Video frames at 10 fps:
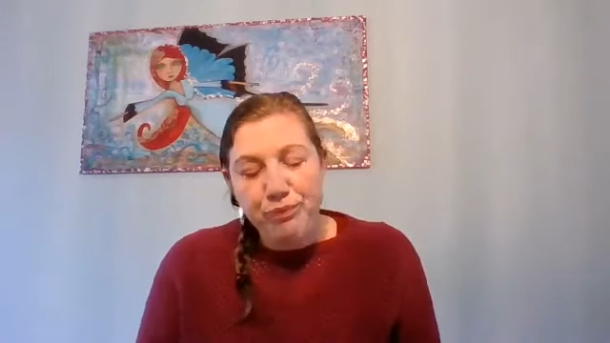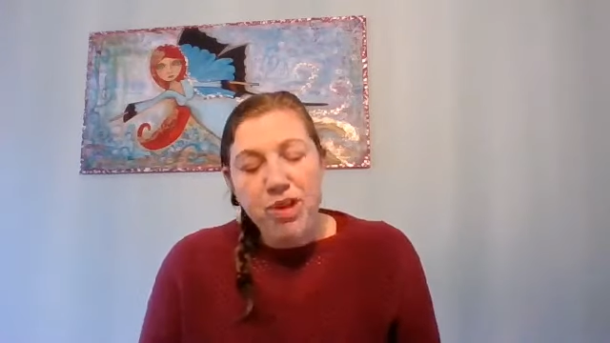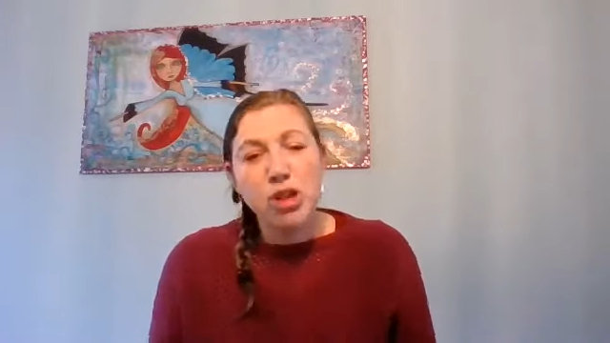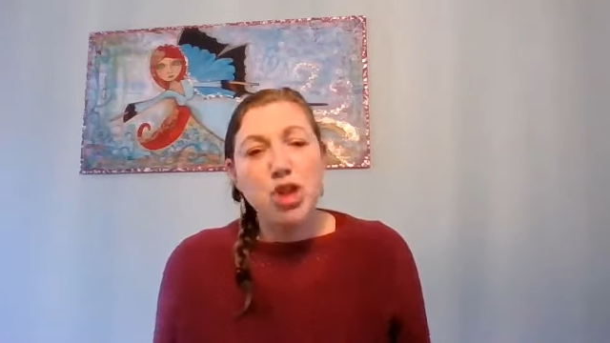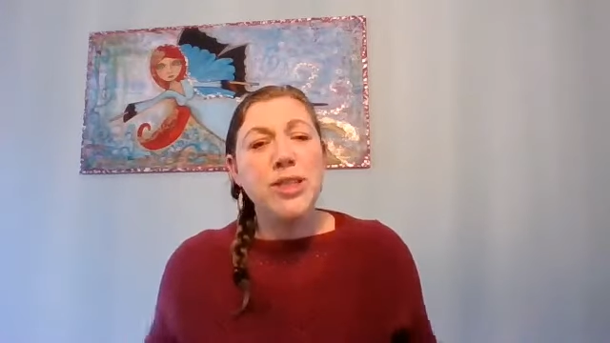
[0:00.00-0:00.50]

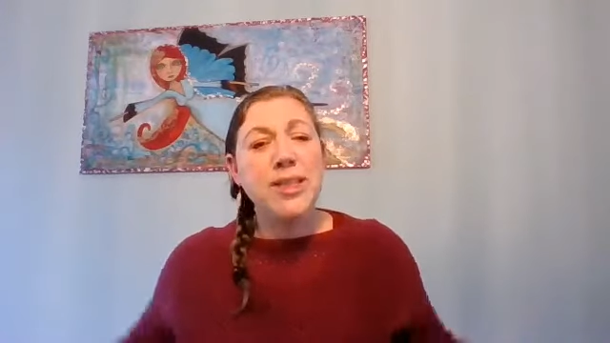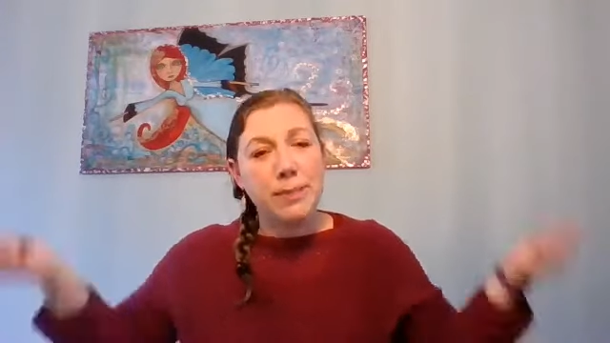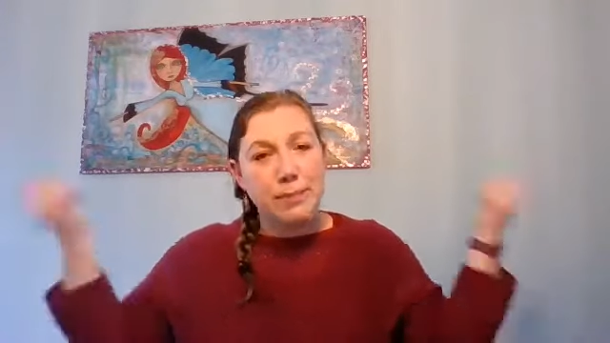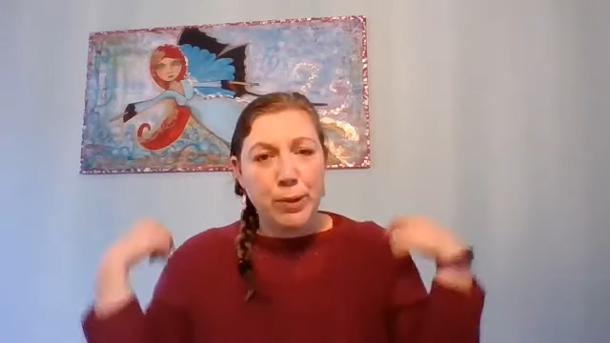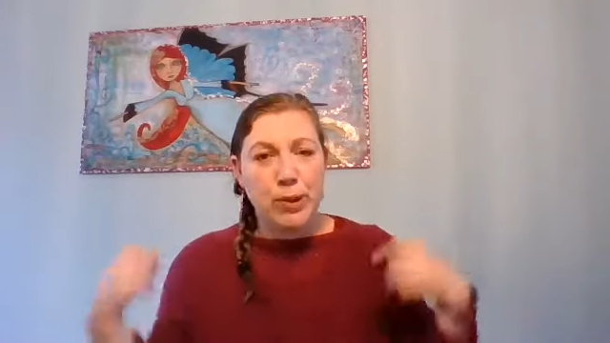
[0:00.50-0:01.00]
Just
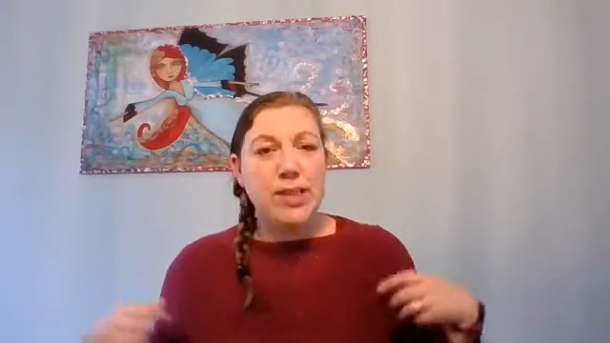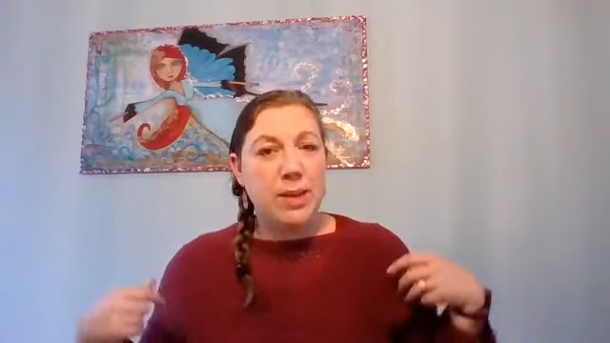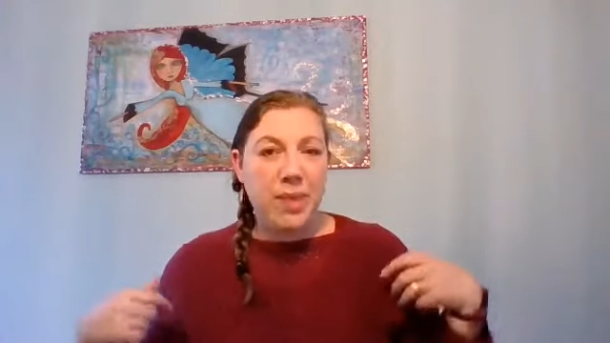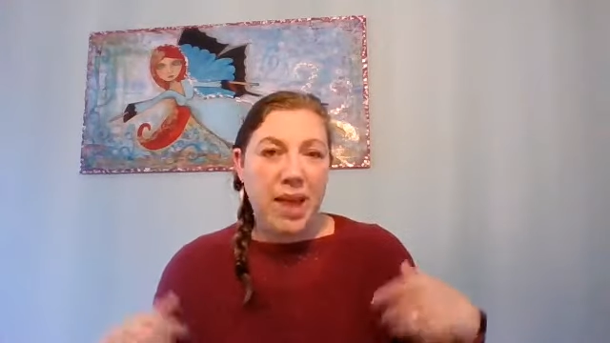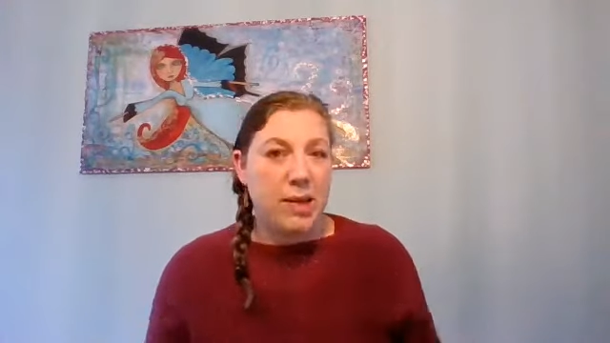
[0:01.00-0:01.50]
put
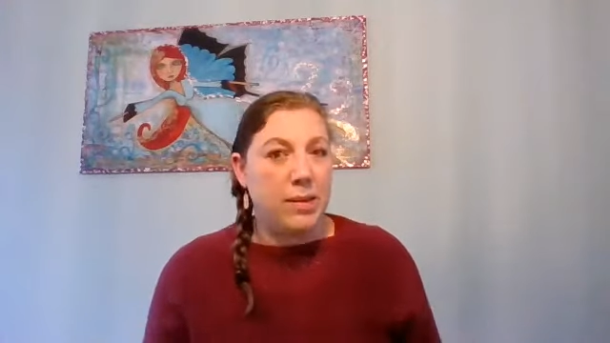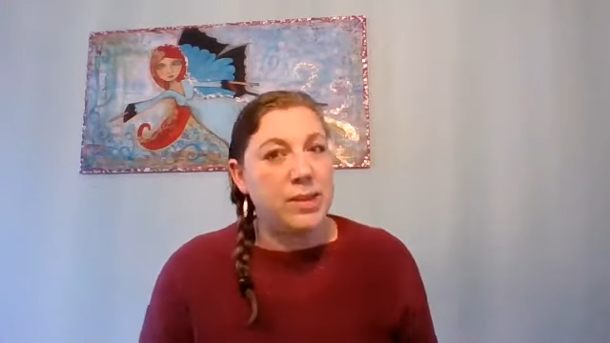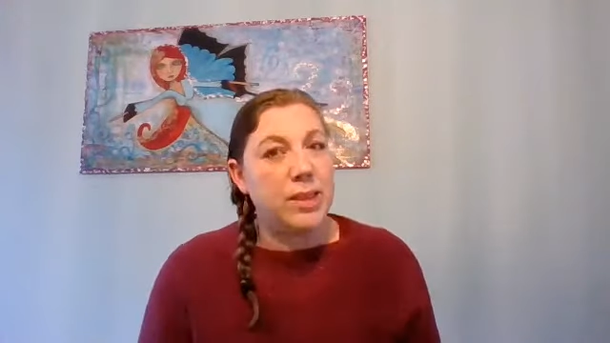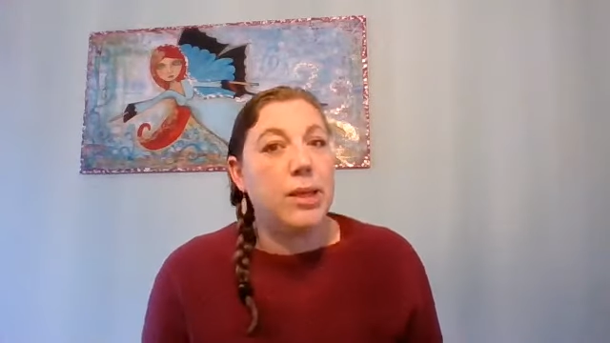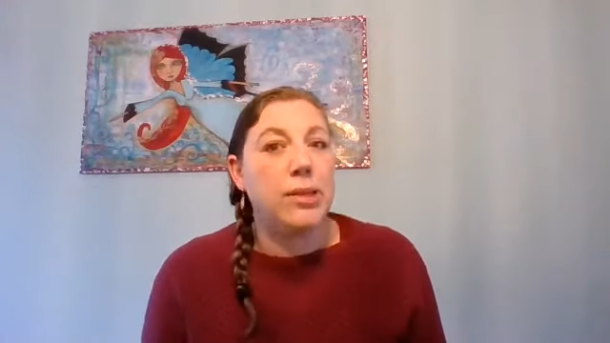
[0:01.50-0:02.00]
something
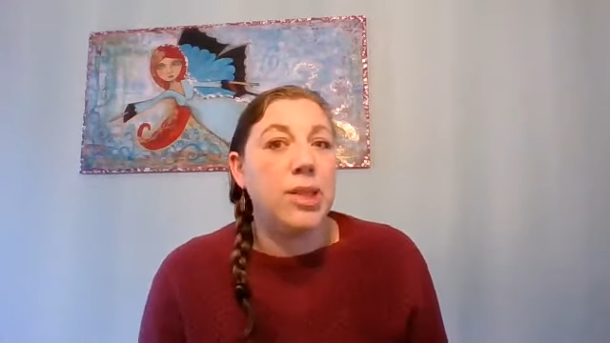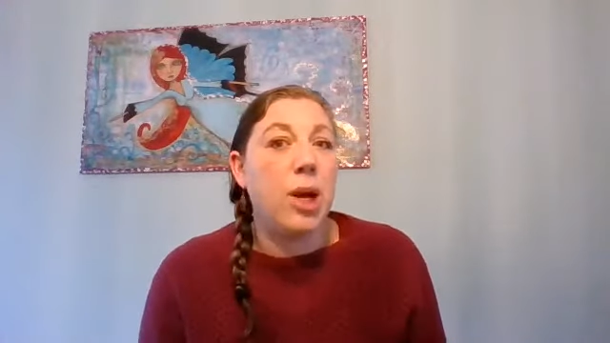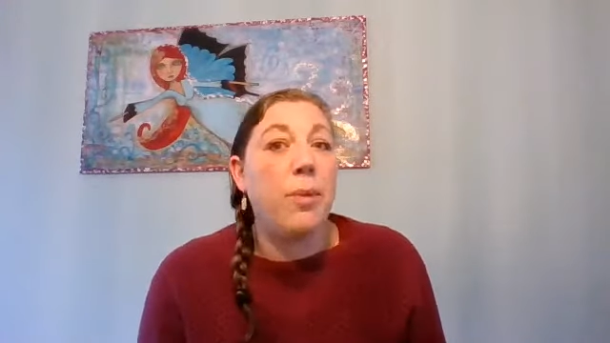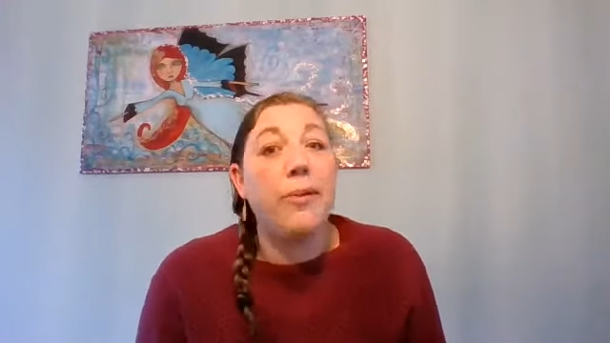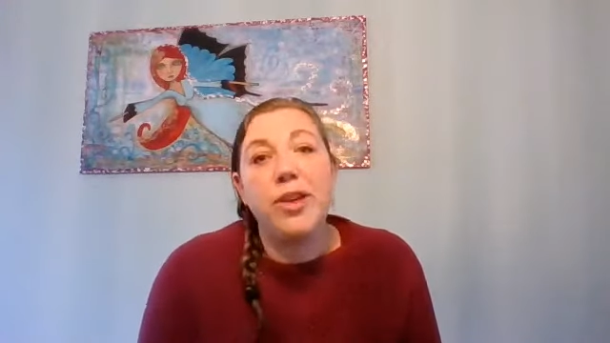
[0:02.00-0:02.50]
on
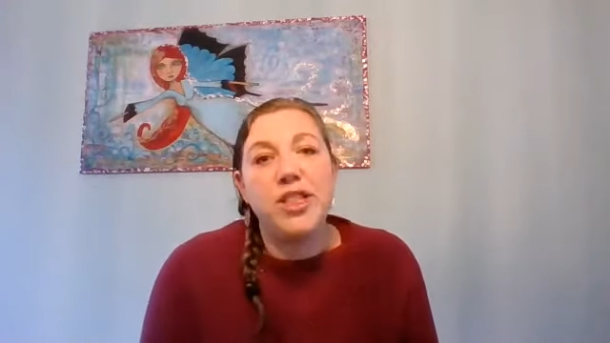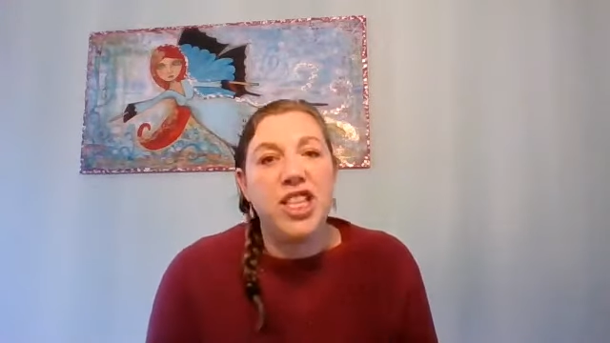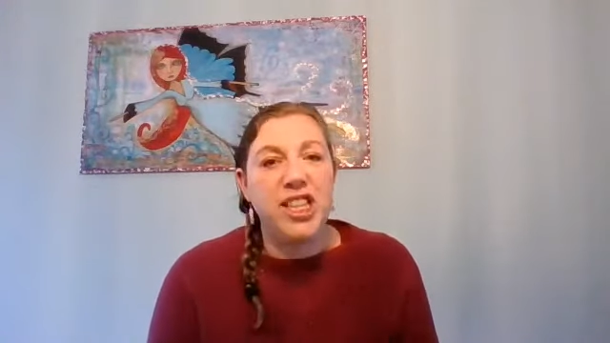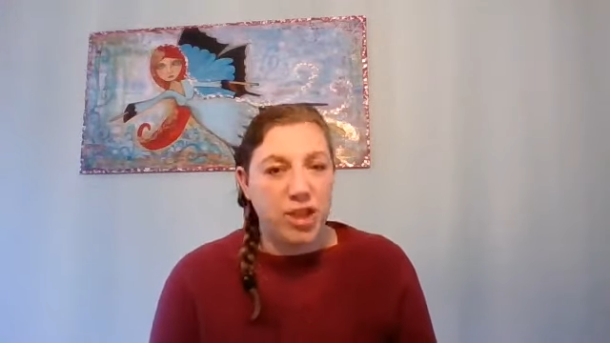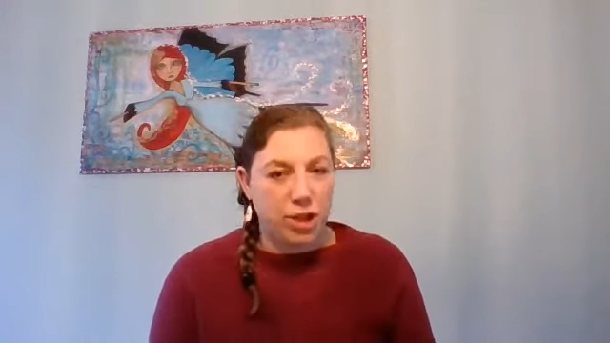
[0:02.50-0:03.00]
top of your
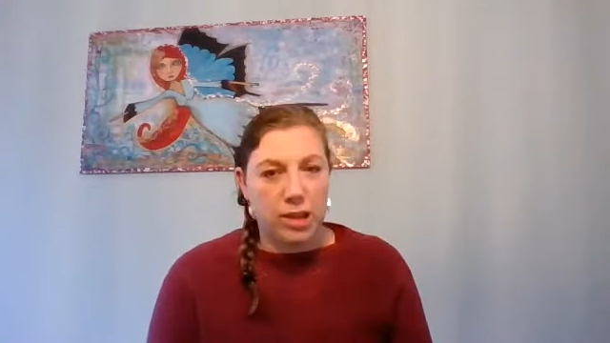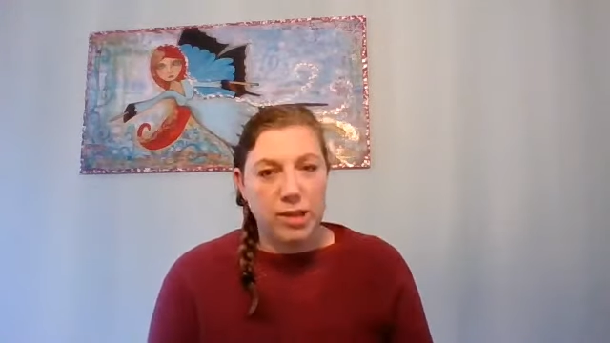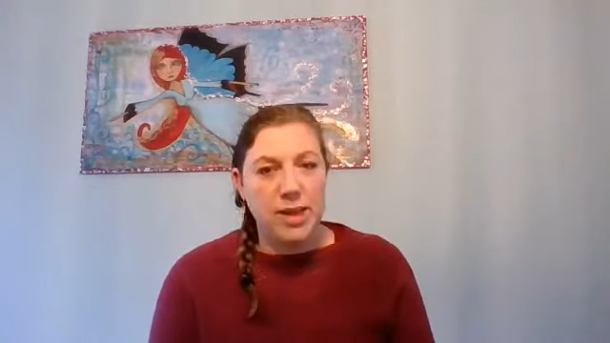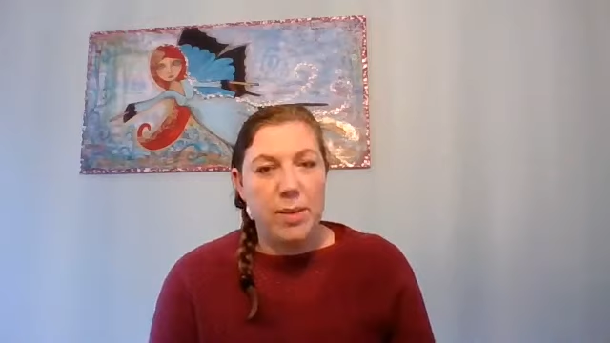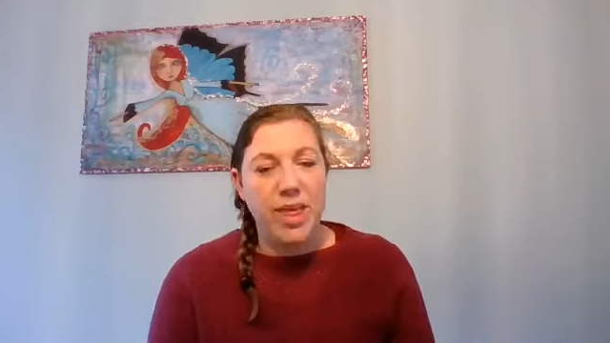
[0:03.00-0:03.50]
t-shirt or
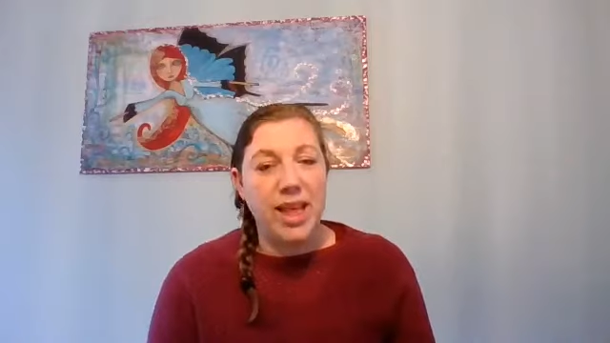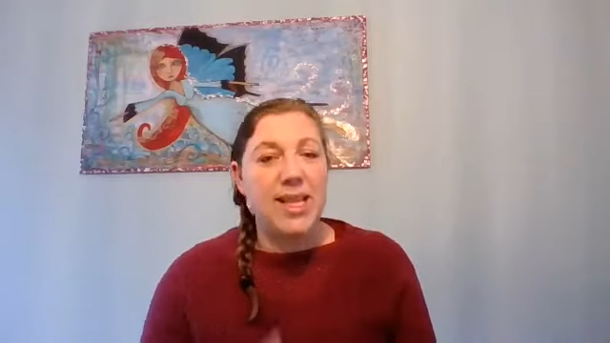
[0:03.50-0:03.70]
something.